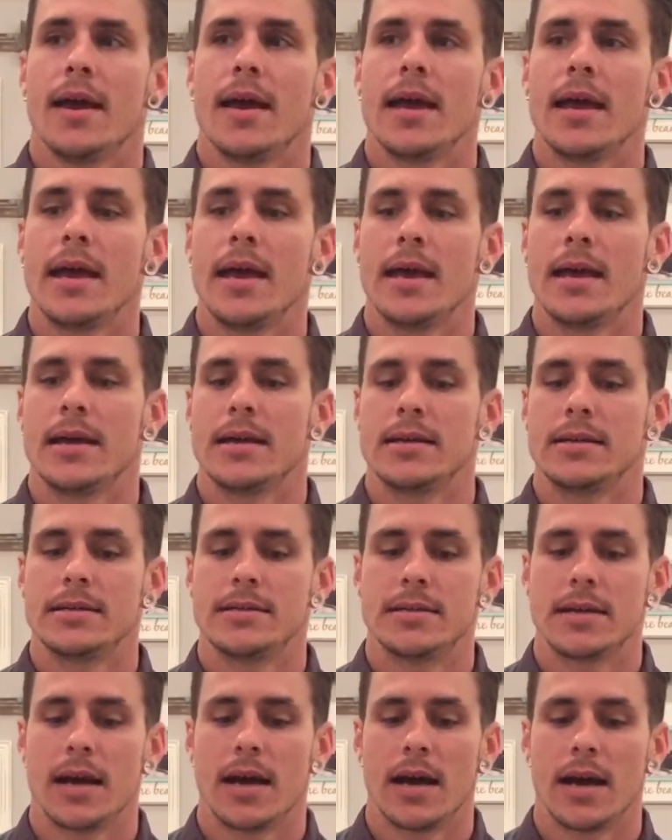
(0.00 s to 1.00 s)

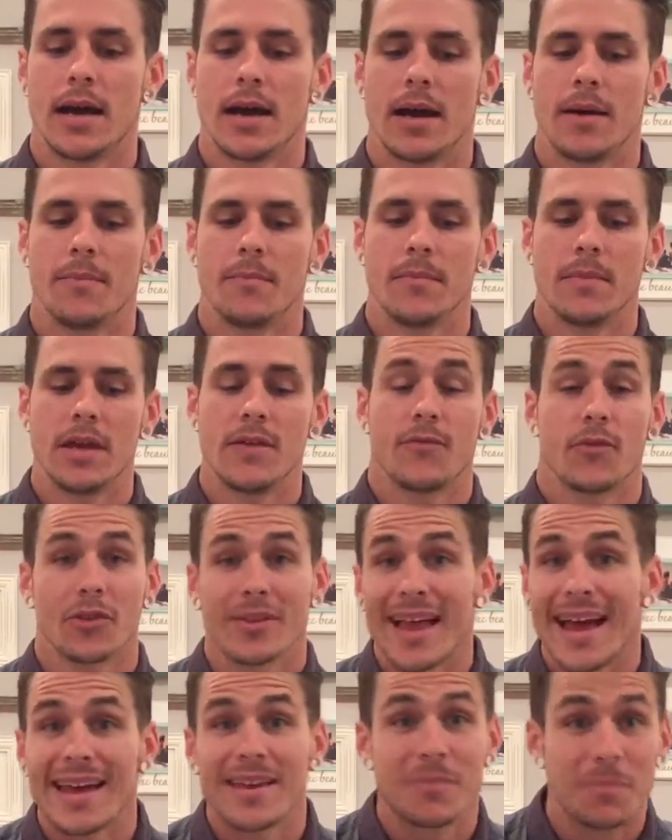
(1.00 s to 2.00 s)
And um, if you're
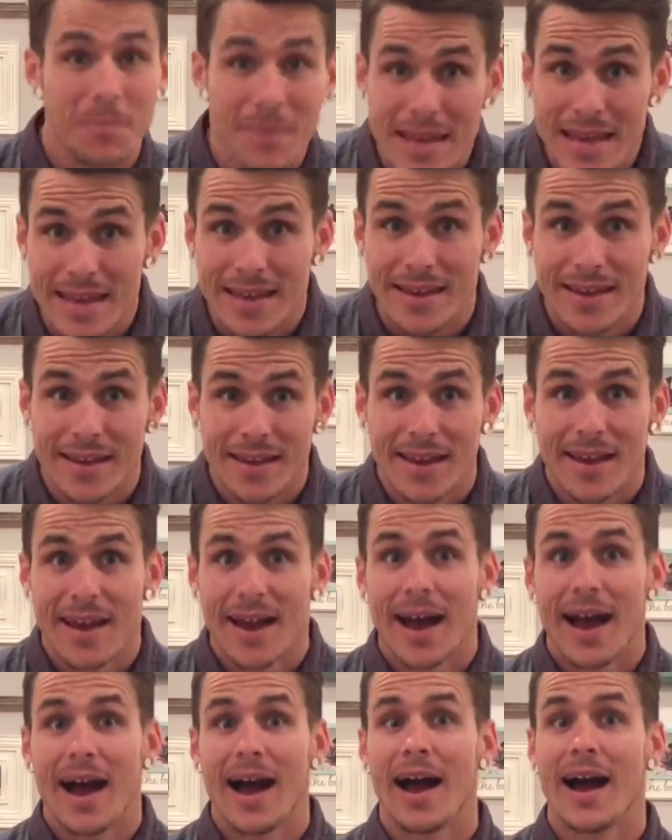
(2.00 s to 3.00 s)
like me,
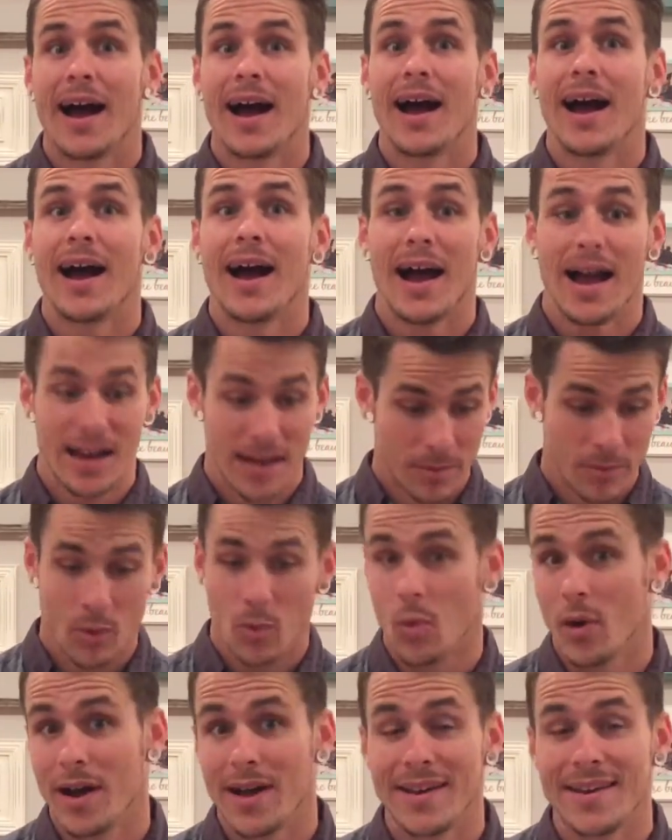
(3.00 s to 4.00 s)
uh, number
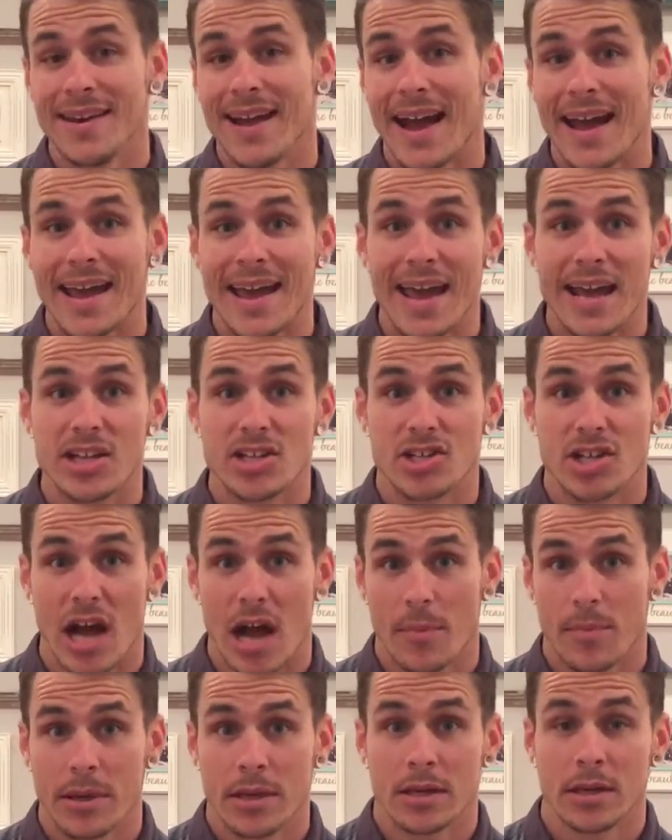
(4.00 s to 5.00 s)
one, I hate
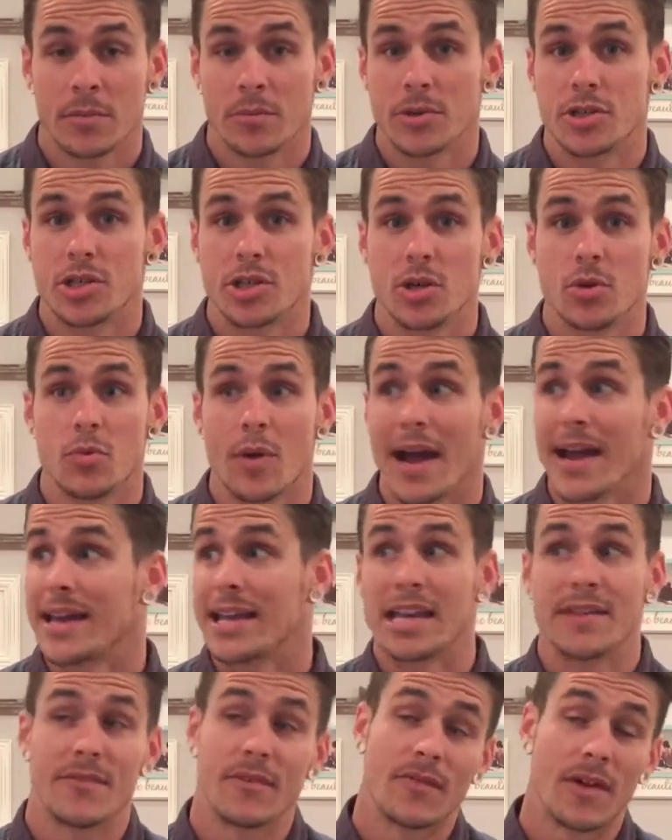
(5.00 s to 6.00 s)
shopping. Number two, I
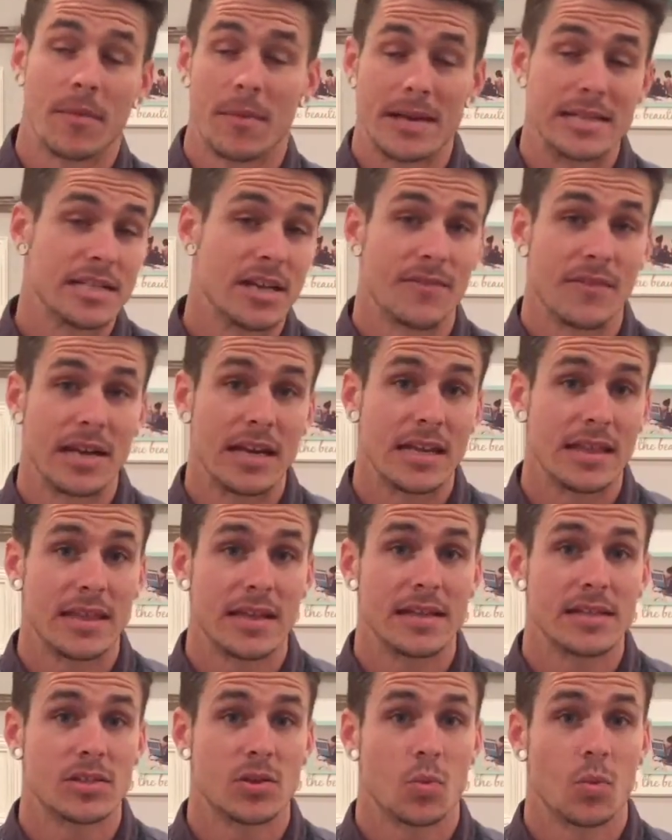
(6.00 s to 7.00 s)
can never find myself
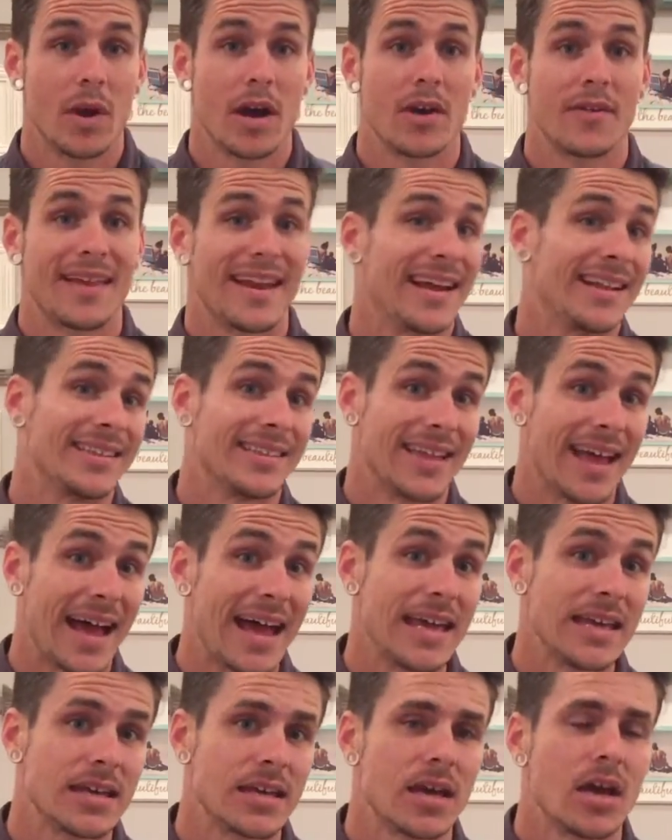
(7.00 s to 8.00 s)
anything to wear that I
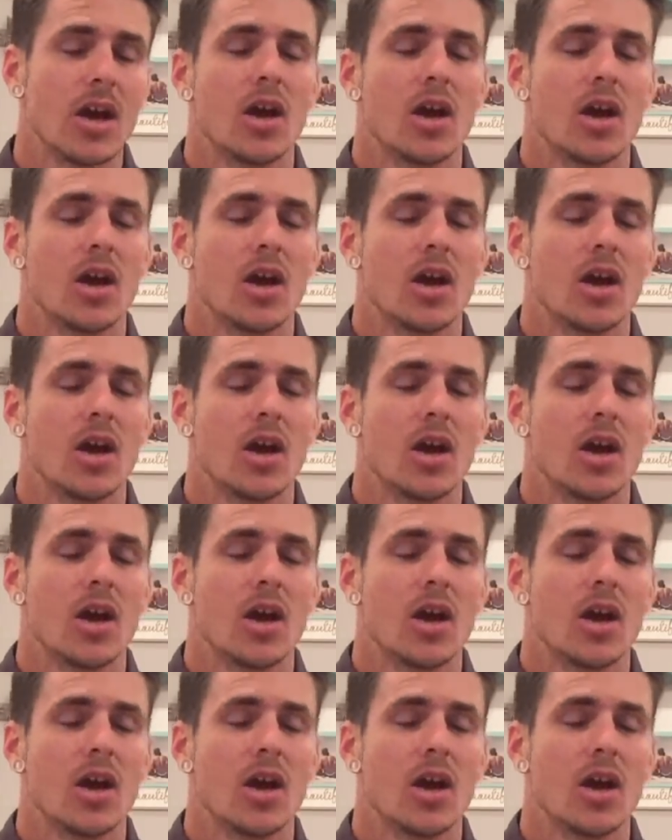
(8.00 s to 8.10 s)
like.